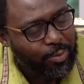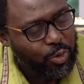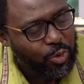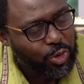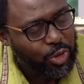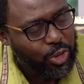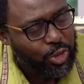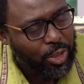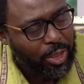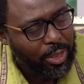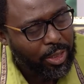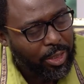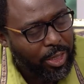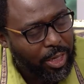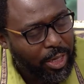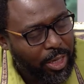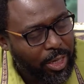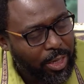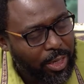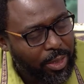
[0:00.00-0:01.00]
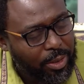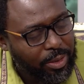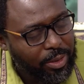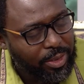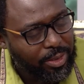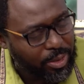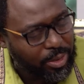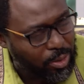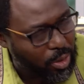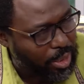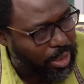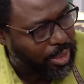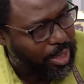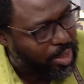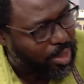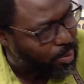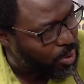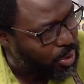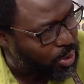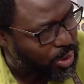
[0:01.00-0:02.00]
the musician, he's a doctor
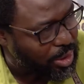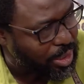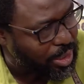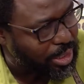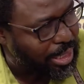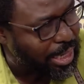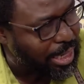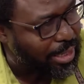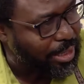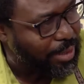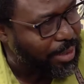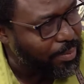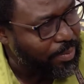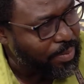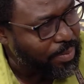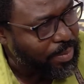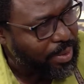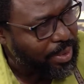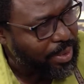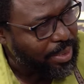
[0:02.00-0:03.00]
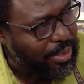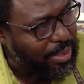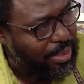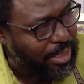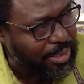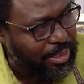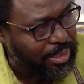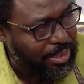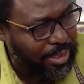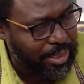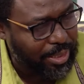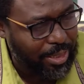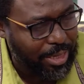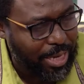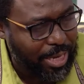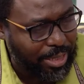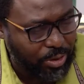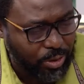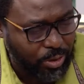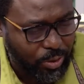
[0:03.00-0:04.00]
and a musician, Nilante, says he
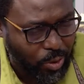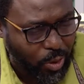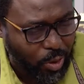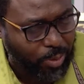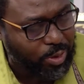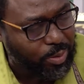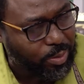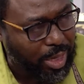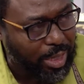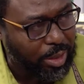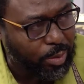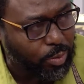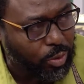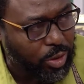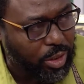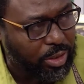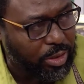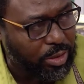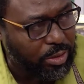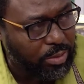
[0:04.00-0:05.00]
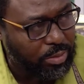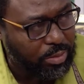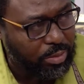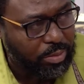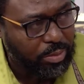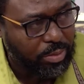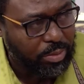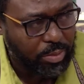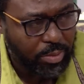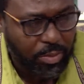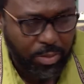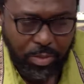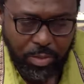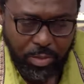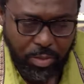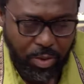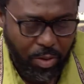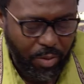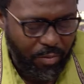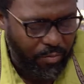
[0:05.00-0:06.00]
gets stopped by the police
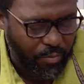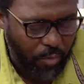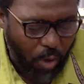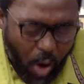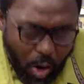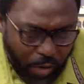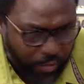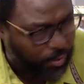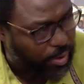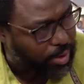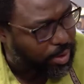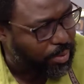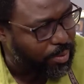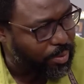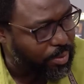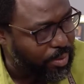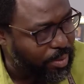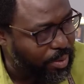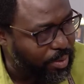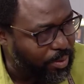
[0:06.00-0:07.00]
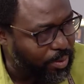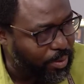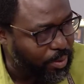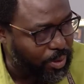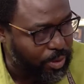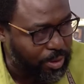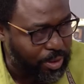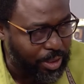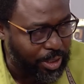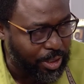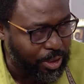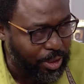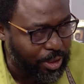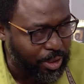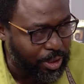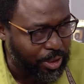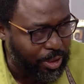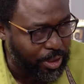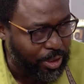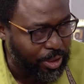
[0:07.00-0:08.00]
often because they
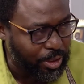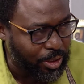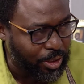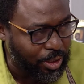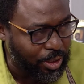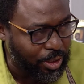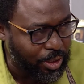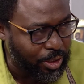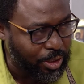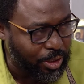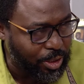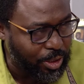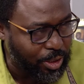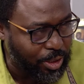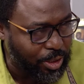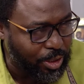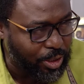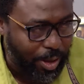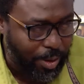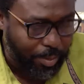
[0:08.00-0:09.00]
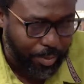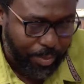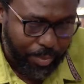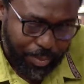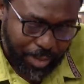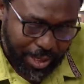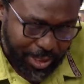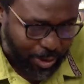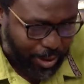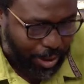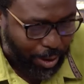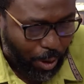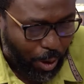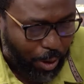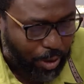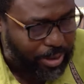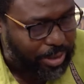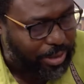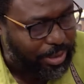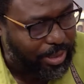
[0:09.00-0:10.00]
judge based on the
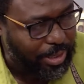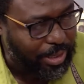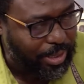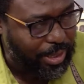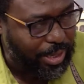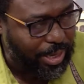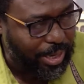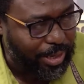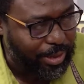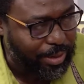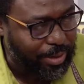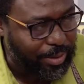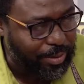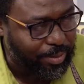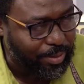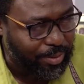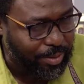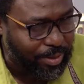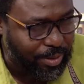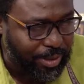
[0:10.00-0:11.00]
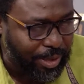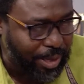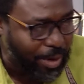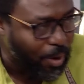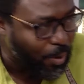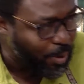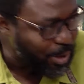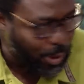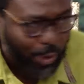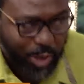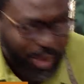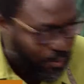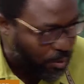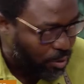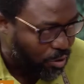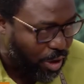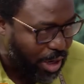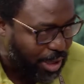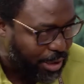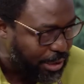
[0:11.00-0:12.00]
locks, and they're always looking for
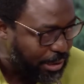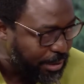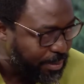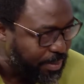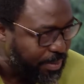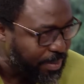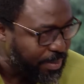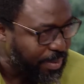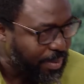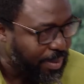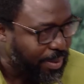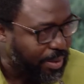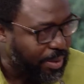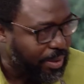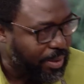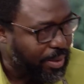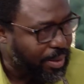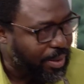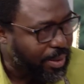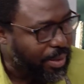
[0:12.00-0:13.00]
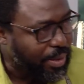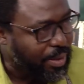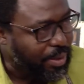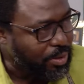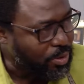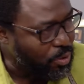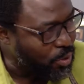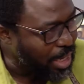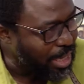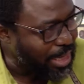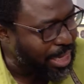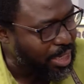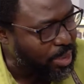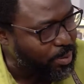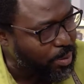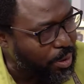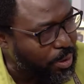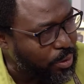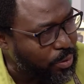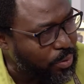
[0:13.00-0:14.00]
drugs. Do you get that
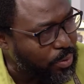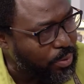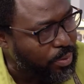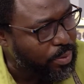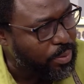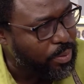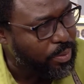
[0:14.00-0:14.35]
experience too?